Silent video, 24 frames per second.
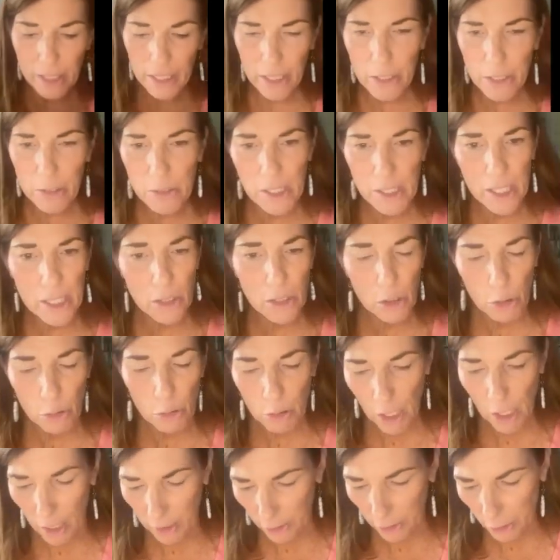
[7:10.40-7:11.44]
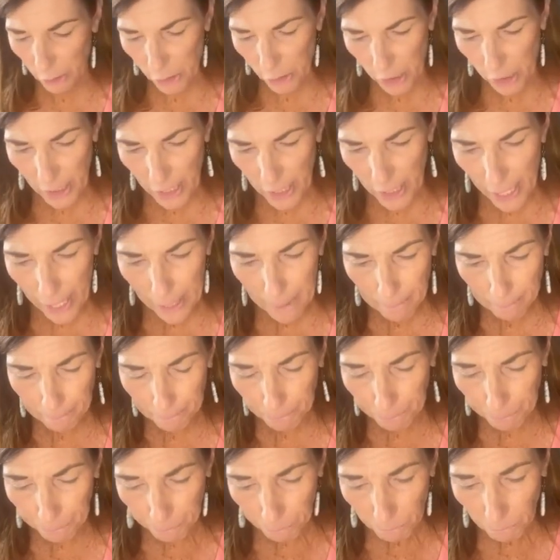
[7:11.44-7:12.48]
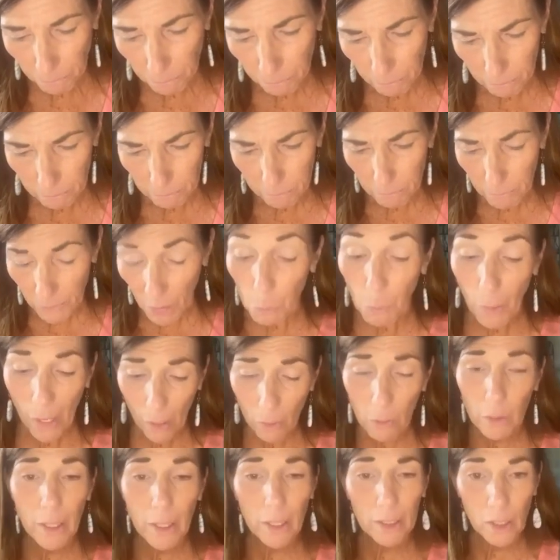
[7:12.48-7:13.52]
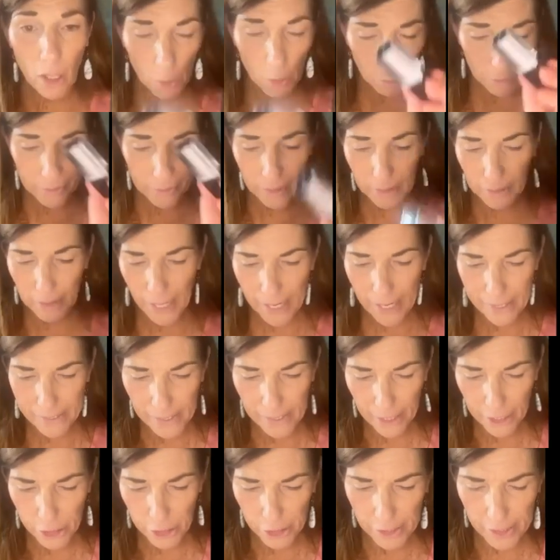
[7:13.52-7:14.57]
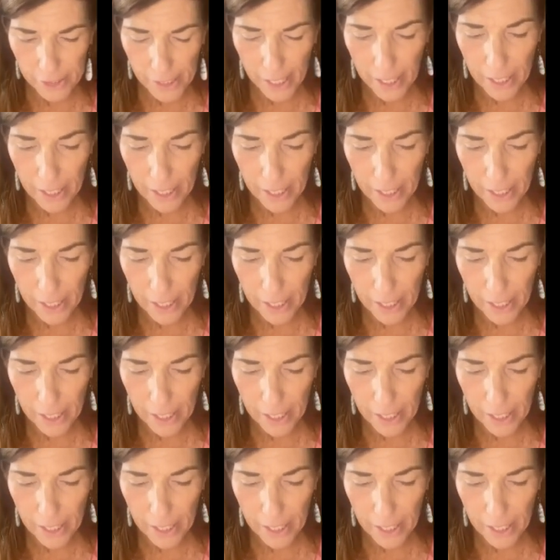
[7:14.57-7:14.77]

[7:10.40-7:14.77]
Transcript: these two colors today. Well, along with the glassy, I should say.